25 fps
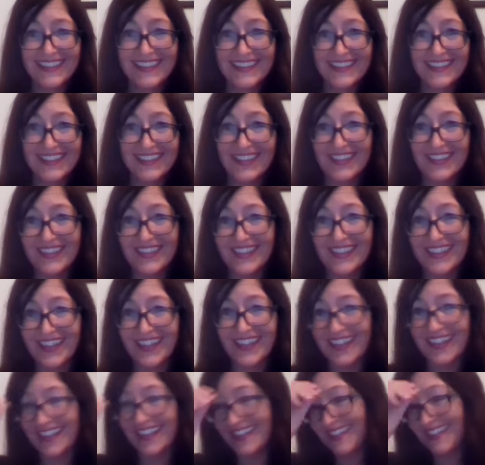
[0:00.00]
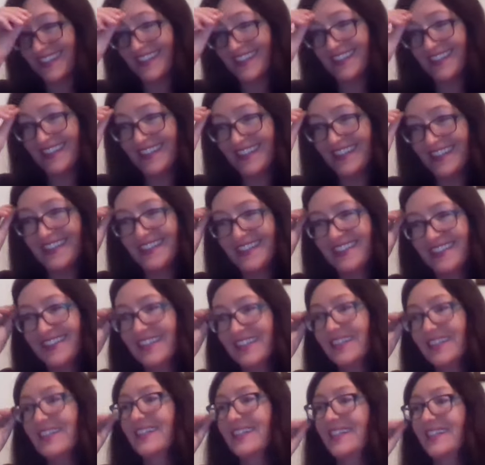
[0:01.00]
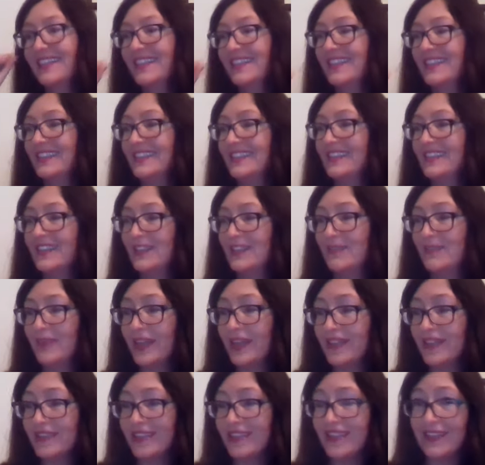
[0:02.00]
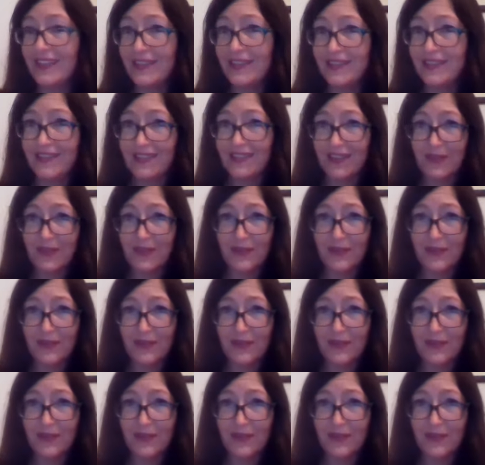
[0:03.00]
Sorry, guys. Just makes it easier